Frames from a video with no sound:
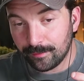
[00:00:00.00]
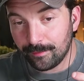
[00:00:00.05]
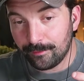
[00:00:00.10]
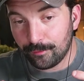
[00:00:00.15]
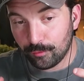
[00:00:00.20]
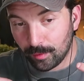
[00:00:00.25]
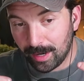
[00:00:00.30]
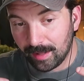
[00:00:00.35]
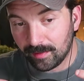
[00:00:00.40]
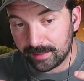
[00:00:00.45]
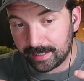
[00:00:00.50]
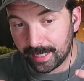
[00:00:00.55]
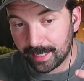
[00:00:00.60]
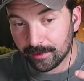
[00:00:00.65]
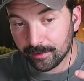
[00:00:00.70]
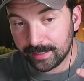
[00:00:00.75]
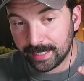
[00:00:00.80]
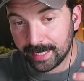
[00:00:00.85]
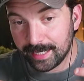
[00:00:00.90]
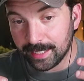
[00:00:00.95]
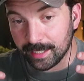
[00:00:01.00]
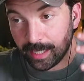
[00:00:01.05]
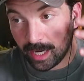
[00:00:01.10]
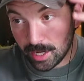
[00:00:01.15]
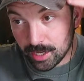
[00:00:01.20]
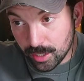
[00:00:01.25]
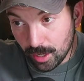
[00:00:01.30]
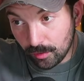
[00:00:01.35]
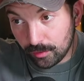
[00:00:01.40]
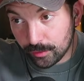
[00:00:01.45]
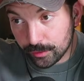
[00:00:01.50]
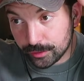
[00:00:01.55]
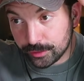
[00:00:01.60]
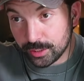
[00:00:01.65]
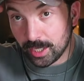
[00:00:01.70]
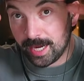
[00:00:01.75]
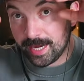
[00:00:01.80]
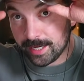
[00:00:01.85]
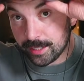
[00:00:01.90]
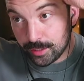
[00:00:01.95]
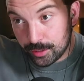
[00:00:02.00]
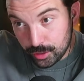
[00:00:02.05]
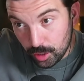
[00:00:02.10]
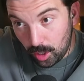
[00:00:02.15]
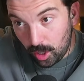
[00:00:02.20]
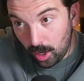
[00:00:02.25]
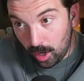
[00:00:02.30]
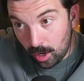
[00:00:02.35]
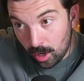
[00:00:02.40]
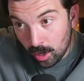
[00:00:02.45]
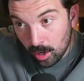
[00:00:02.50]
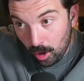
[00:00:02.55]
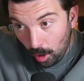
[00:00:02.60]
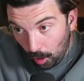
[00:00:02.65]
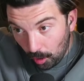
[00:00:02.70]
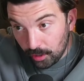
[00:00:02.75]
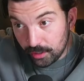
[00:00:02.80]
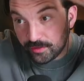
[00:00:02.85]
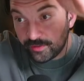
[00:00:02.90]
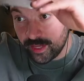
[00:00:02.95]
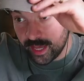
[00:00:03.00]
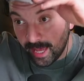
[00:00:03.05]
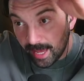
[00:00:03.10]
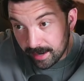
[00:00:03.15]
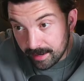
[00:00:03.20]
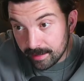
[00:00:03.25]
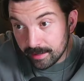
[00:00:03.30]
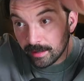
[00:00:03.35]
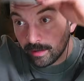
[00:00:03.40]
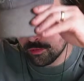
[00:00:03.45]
Feraligatr getting another giant jaw on its head,